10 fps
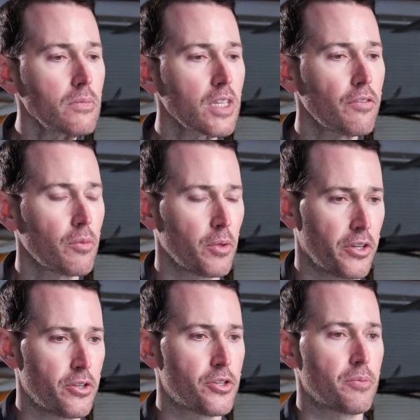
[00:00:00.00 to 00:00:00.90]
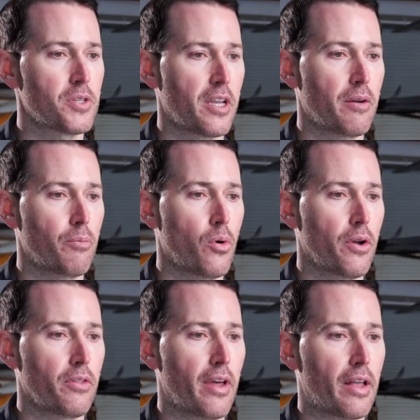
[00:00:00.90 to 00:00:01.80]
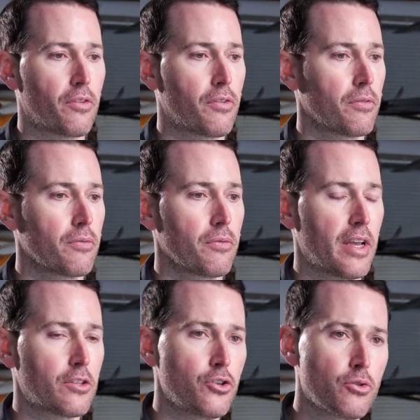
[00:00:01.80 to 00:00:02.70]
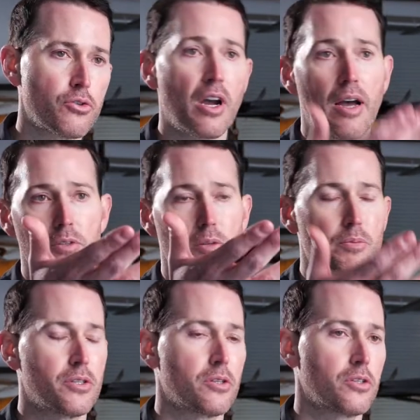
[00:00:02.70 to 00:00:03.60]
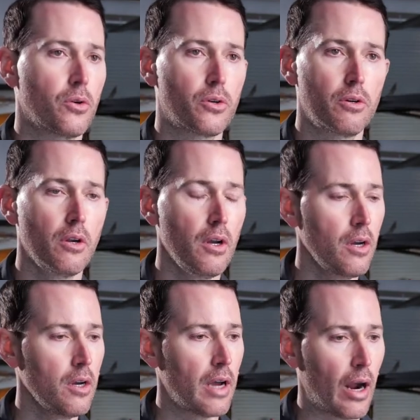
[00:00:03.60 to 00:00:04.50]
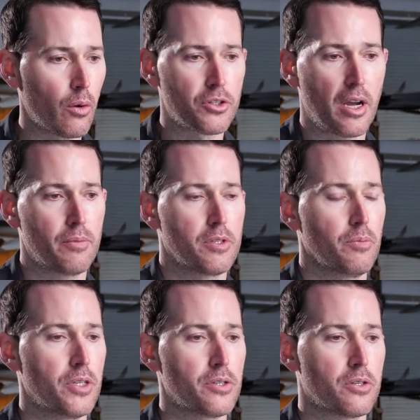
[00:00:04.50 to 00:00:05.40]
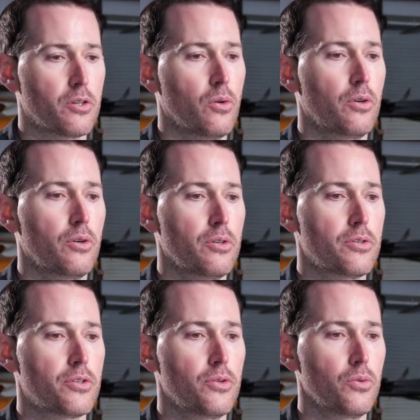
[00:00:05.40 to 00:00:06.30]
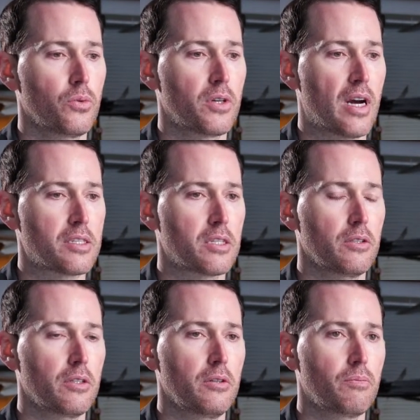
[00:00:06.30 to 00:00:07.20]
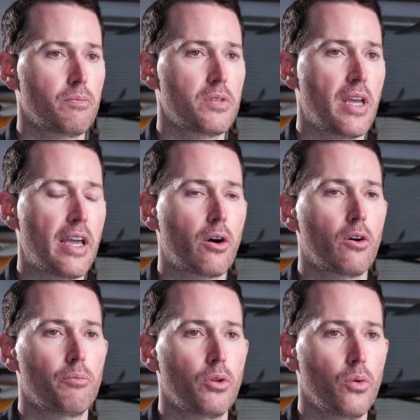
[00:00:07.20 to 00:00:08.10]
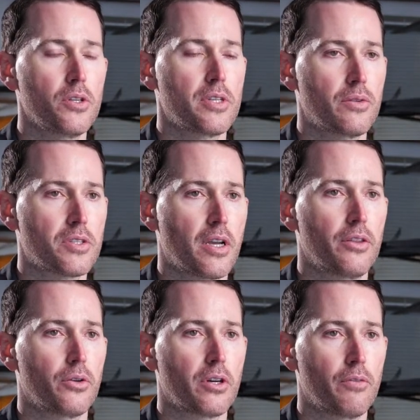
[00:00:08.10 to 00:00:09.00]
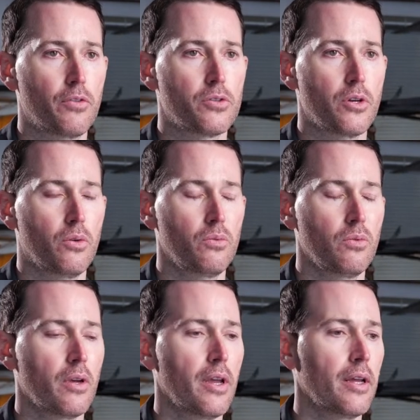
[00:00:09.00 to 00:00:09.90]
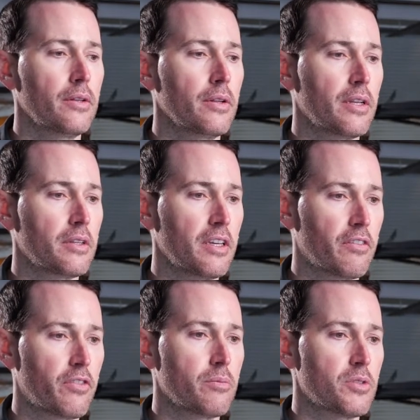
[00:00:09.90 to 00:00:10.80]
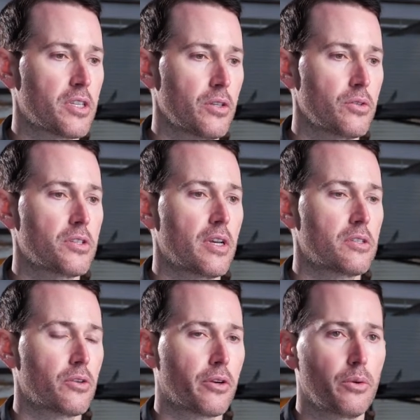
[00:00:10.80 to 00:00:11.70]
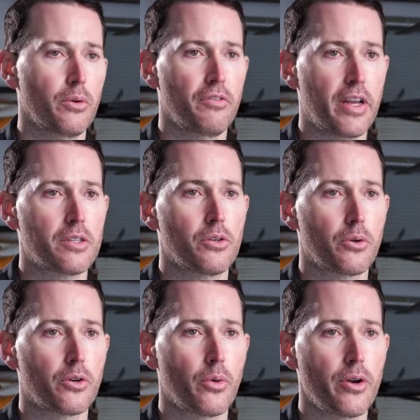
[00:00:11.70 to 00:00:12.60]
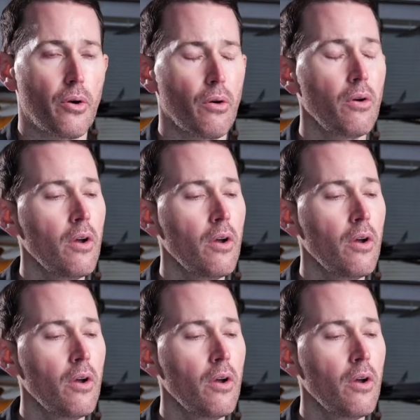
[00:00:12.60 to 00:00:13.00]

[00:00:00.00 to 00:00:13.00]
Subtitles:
And from a leadership standpoint, that's your job as a business owner. Our job as a business owner is to constantly take our employees outside their comfort zone and give them skill sets that are going to advance their career.